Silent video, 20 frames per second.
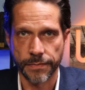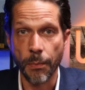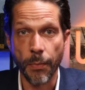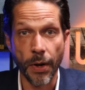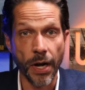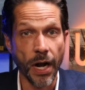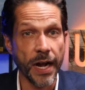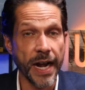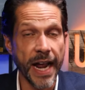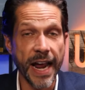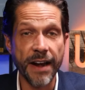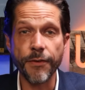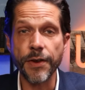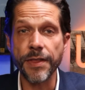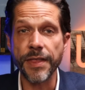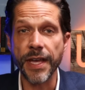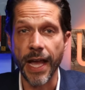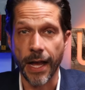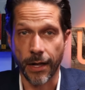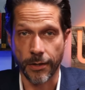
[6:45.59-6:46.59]
But on
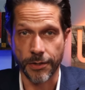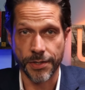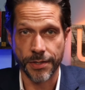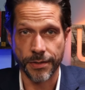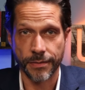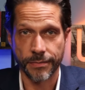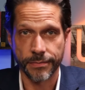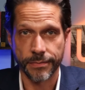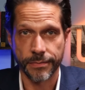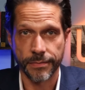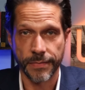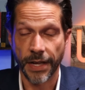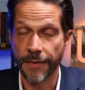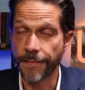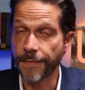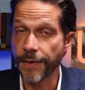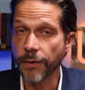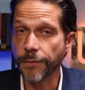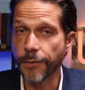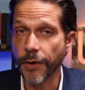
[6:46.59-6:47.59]
everything else, and
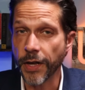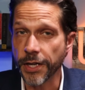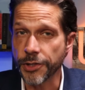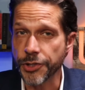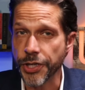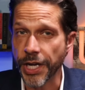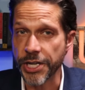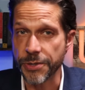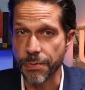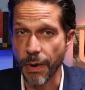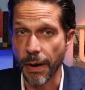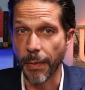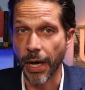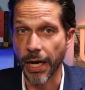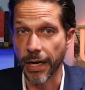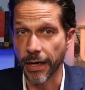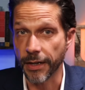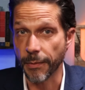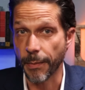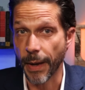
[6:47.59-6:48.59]
feel free to change my
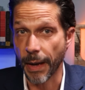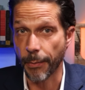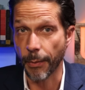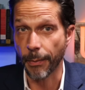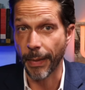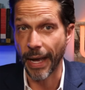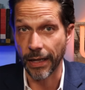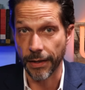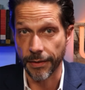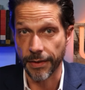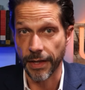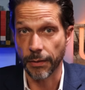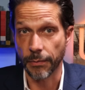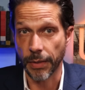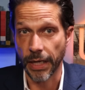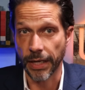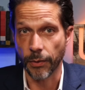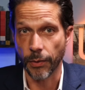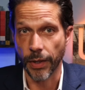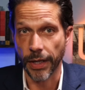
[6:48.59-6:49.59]
mind on the paper ballot thing,
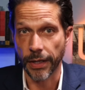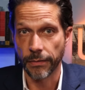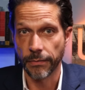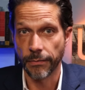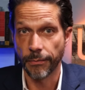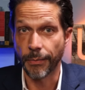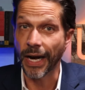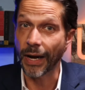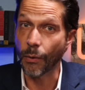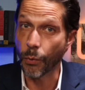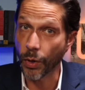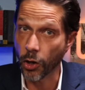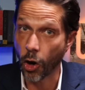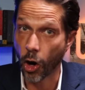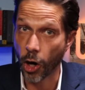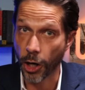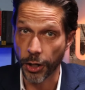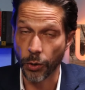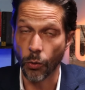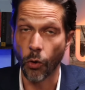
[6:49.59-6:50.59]
by the way, but I will
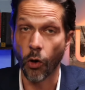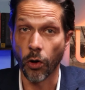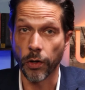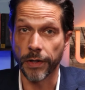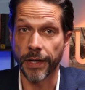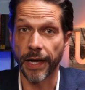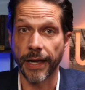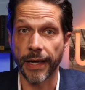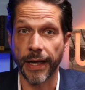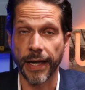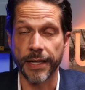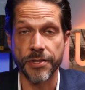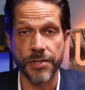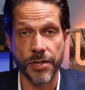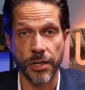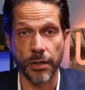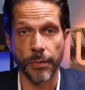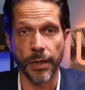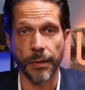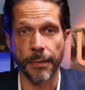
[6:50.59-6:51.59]
argue all day against
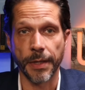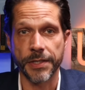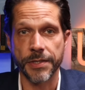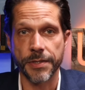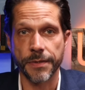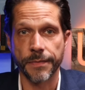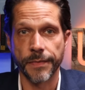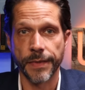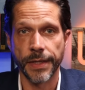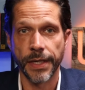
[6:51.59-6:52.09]
term limits.